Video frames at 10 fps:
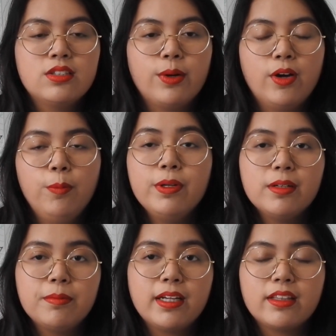So I
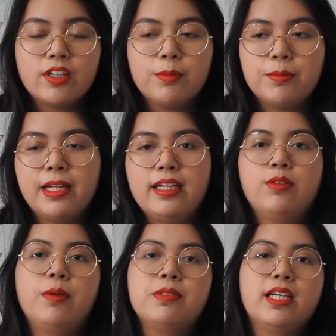opened up like the Urban
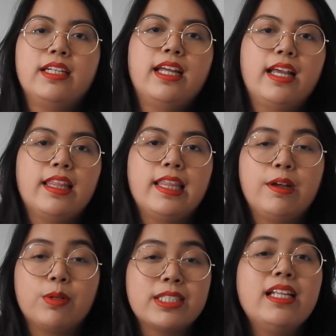Planet website and
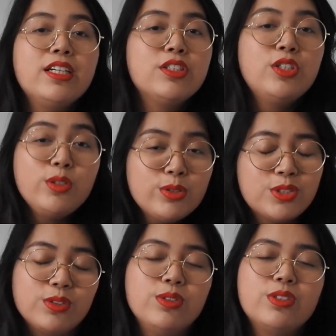they were selling new
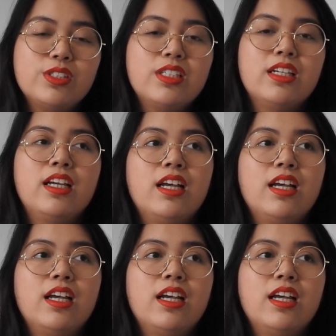shoes